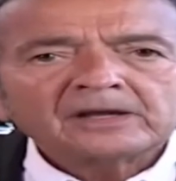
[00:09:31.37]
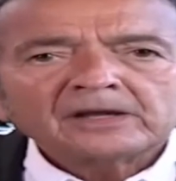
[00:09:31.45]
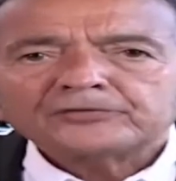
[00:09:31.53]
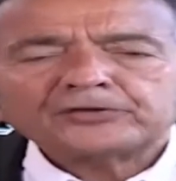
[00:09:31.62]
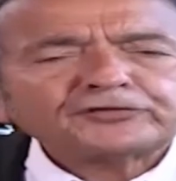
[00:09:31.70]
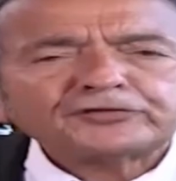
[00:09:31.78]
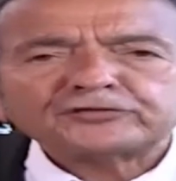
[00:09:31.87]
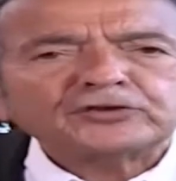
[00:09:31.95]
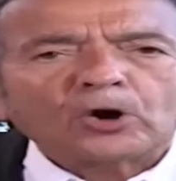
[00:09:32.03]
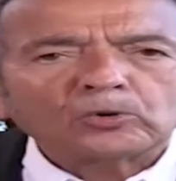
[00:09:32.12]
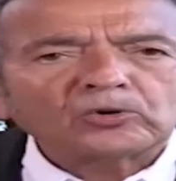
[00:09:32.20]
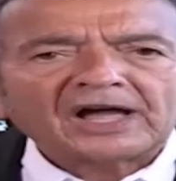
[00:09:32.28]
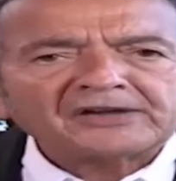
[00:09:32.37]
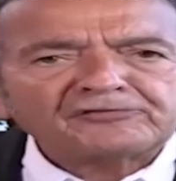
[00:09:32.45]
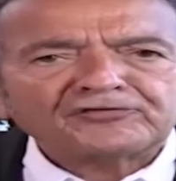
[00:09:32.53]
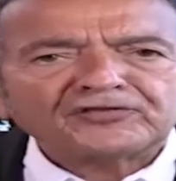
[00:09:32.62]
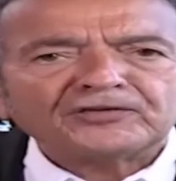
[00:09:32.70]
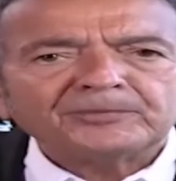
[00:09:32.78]
This is no life
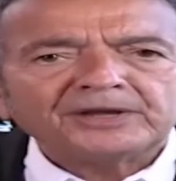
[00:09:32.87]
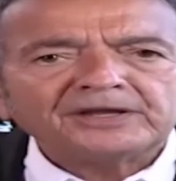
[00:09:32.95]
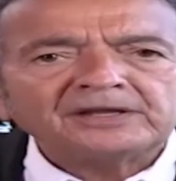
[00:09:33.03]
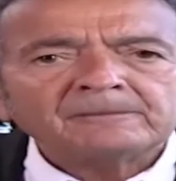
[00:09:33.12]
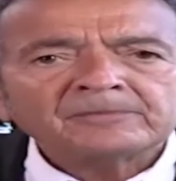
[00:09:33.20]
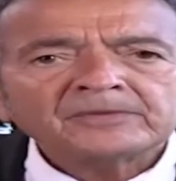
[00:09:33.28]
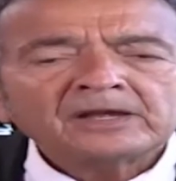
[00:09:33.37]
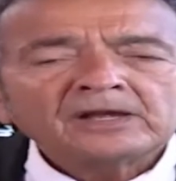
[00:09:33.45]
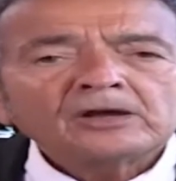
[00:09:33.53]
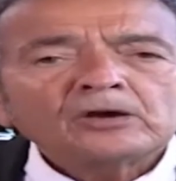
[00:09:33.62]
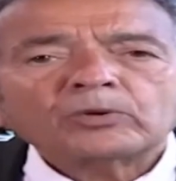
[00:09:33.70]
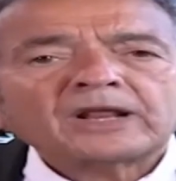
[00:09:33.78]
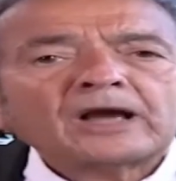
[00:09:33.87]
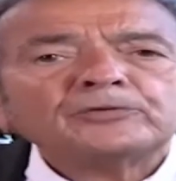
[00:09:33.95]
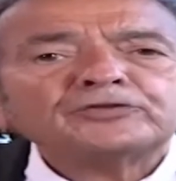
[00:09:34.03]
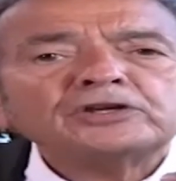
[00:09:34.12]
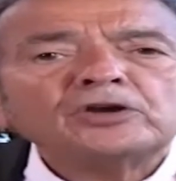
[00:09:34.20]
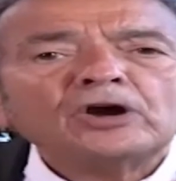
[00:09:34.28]
for me. When I was
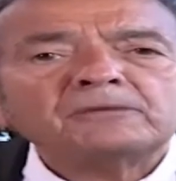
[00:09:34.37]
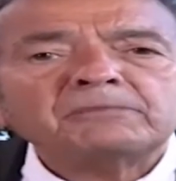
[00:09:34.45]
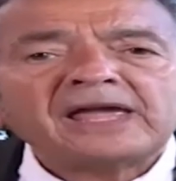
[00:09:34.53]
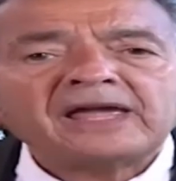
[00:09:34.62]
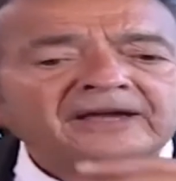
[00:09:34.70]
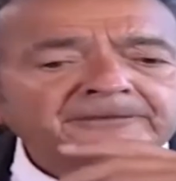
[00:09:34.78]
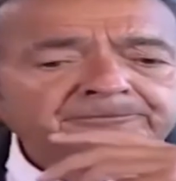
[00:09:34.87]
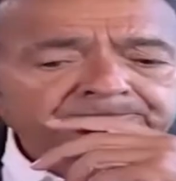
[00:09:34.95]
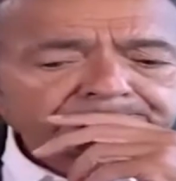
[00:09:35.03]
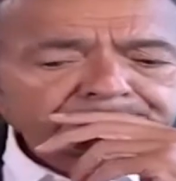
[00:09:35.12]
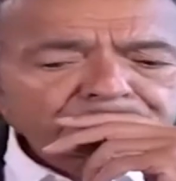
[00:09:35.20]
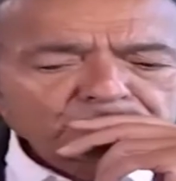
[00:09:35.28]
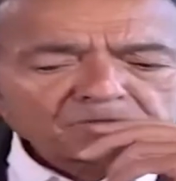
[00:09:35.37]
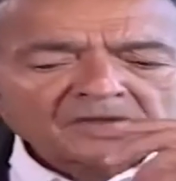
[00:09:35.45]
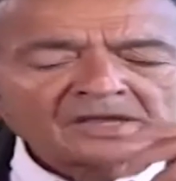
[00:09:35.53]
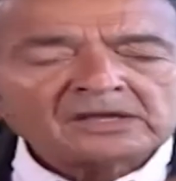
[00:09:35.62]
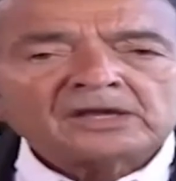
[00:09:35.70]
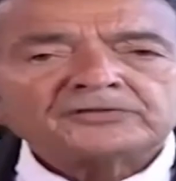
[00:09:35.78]
a young man,
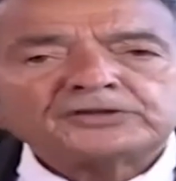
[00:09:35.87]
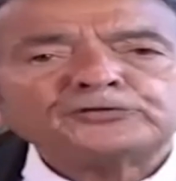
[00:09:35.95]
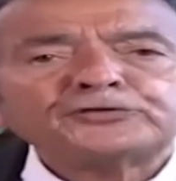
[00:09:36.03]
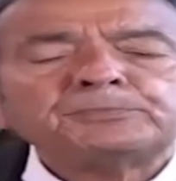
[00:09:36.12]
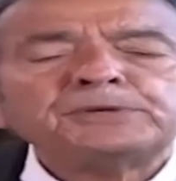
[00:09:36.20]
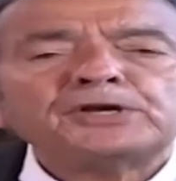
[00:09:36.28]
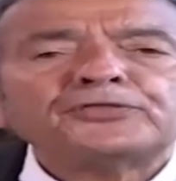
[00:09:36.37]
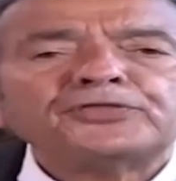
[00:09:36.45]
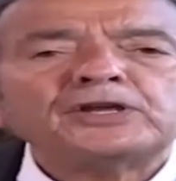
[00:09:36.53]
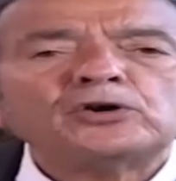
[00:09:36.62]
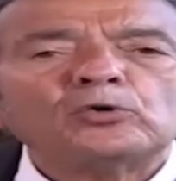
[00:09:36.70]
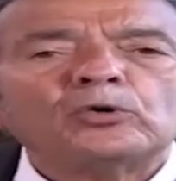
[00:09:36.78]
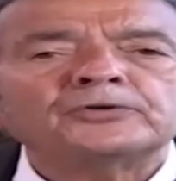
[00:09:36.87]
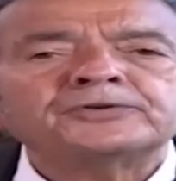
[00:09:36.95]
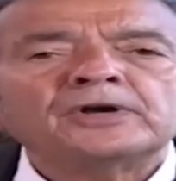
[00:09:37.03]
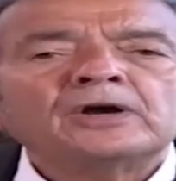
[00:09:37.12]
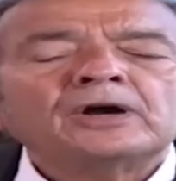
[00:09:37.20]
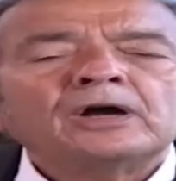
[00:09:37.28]
there used to be a thing
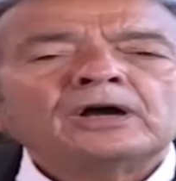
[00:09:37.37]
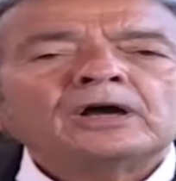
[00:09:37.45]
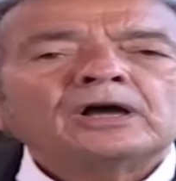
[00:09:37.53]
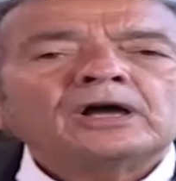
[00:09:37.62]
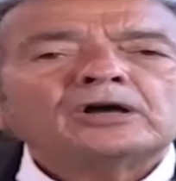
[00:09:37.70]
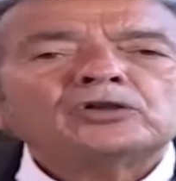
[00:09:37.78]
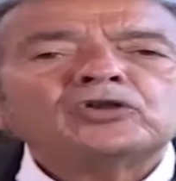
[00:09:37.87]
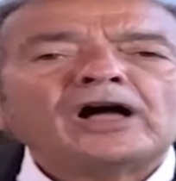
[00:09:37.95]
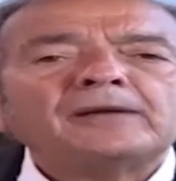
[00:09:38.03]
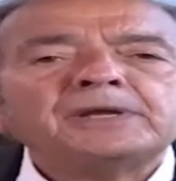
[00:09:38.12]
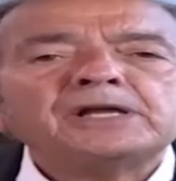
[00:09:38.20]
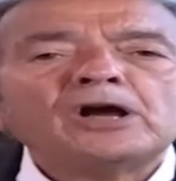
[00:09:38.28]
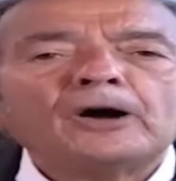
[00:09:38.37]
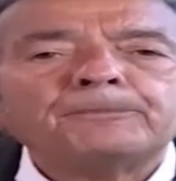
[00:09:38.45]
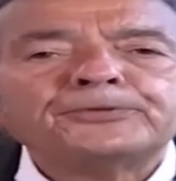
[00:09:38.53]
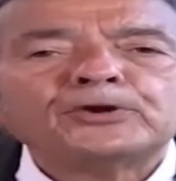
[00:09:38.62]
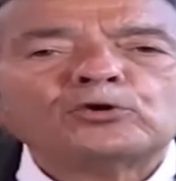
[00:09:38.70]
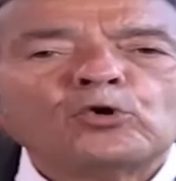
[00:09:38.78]
called climbing up
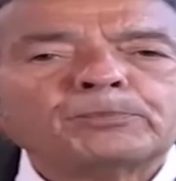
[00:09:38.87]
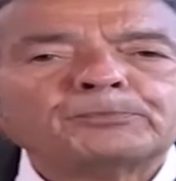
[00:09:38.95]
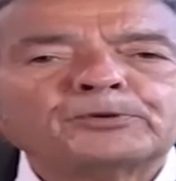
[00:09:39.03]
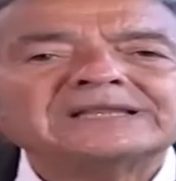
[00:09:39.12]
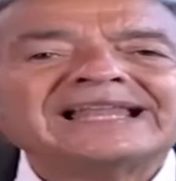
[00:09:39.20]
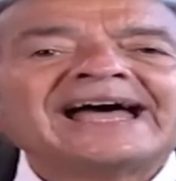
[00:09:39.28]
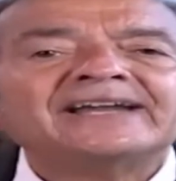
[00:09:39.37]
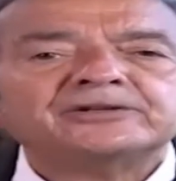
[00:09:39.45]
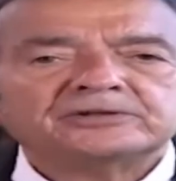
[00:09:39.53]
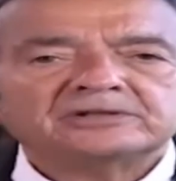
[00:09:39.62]
the corporate ladder.